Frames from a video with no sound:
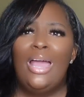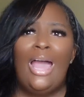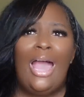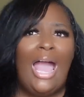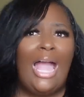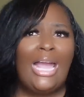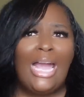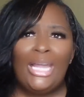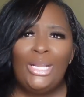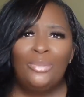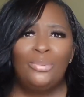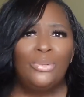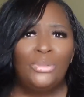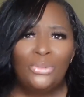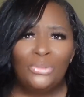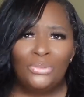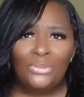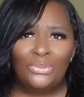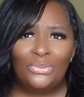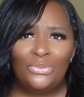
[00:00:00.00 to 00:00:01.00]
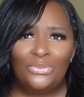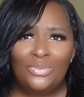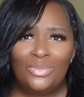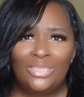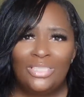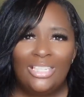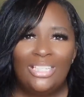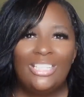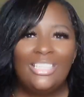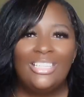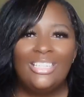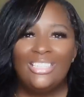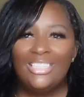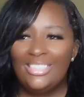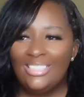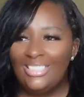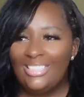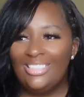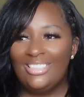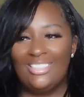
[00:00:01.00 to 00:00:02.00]
I got approved.
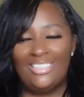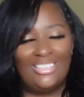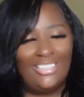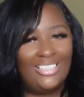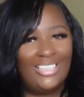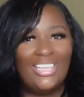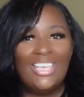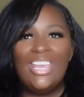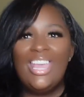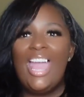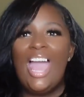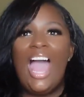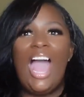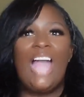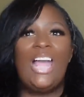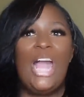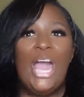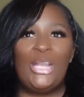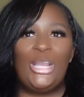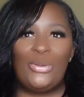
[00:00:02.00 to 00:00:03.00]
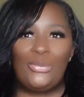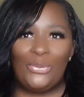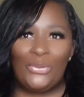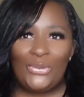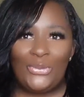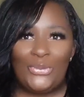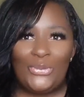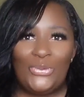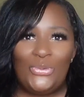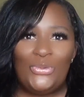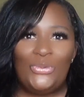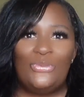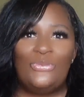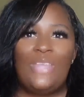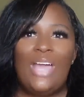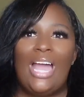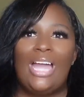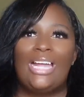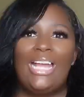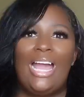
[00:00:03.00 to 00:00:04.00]
I got approved.
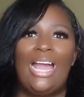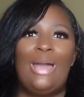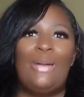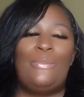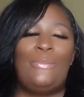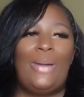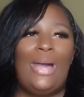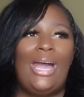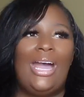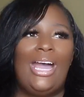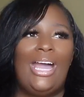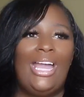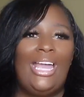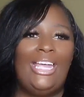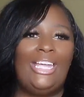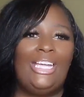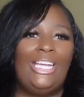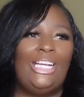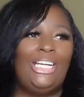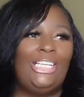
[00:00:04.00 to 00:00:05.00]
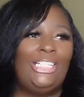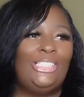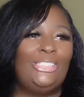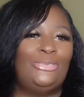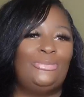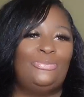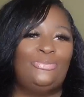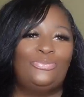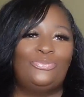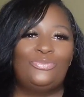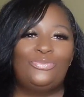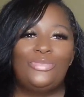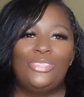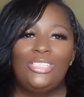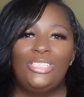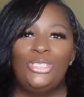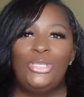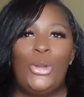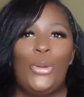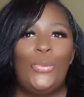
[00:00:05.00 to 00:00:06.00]
I got my
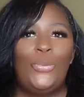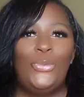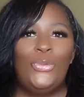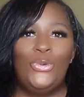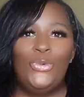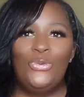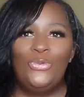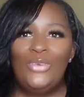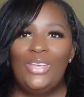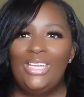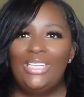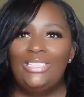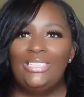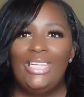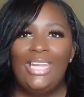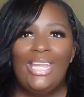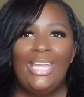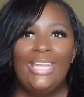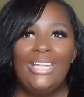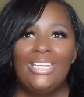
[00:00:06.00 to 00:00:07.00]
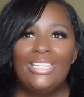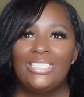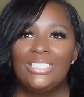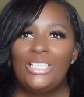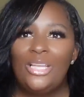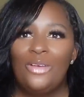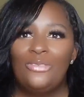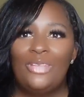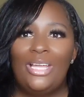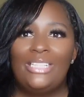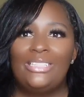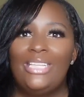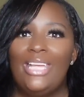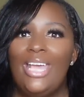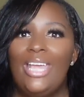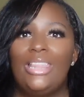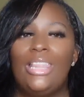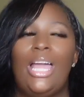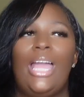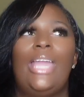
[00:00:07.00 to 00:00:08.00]
you know, move-in date and stuff like
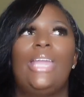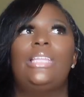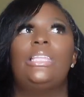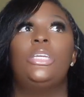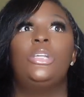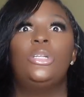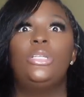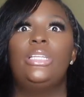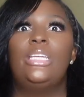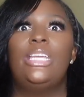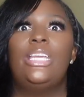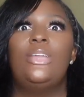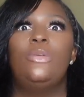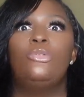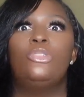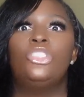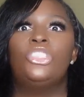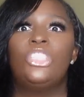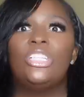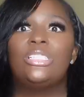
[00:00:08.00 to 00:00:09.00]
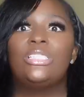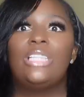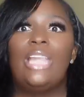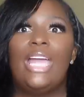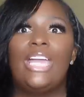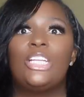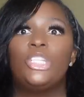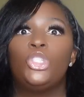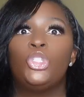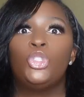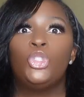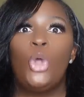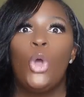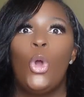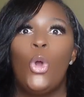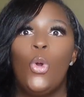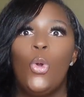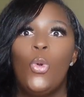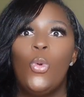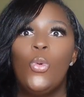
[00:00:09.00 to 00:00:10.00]
that. Like, literally, it was just like
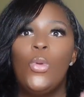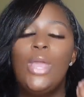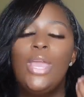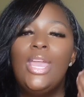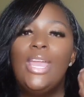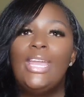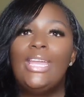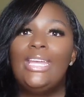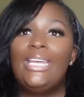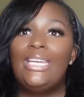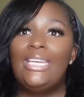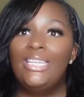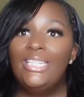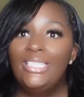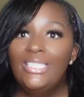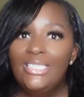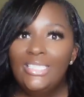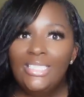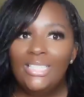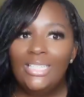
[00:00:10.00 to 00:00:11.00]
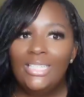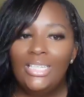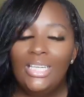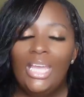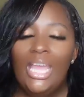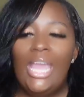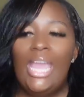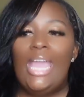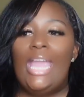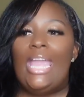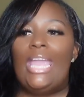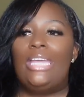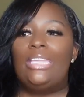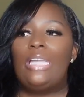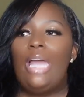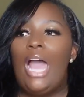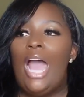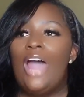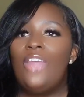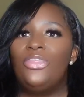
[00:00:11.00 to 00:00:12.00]
so easy.
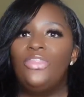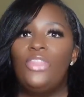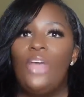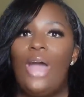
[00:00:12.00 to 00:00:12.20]
And I